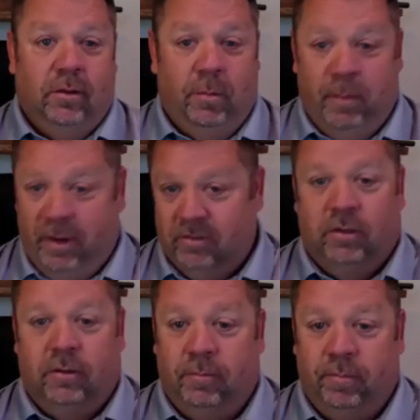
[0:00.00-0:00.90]

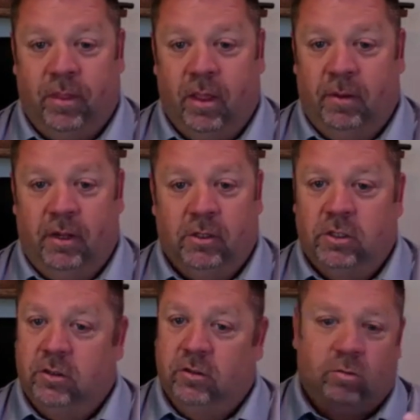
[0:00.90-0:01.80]
amazing. I mean,
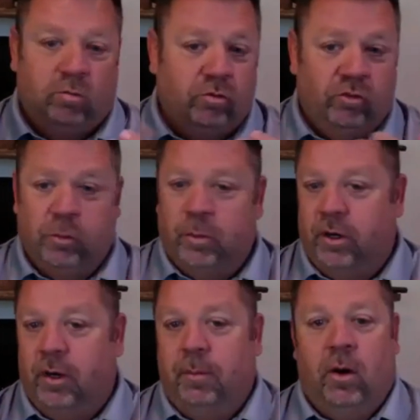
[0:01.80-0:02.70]
she's super
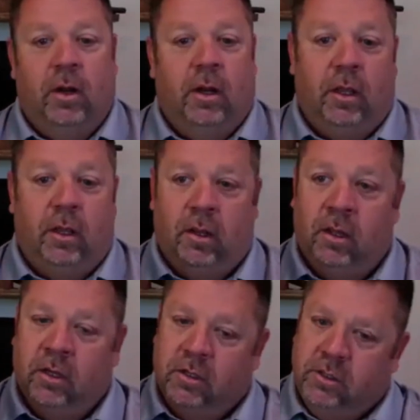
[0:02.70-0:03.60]
good at marketing.
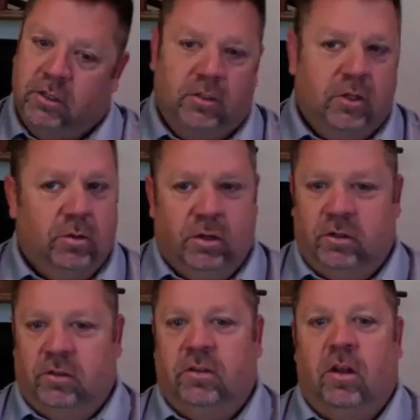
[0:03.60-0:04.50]
She's doing it
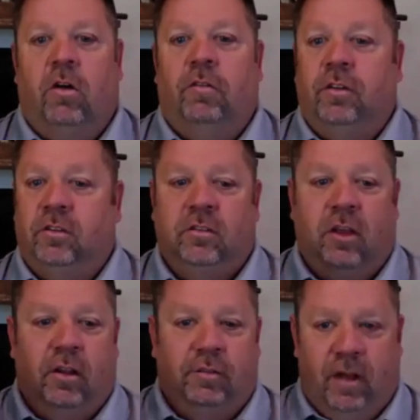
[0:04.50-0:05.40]
herself
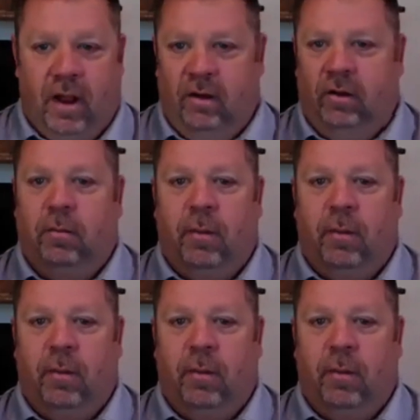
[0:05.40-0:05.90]
instead of hiring a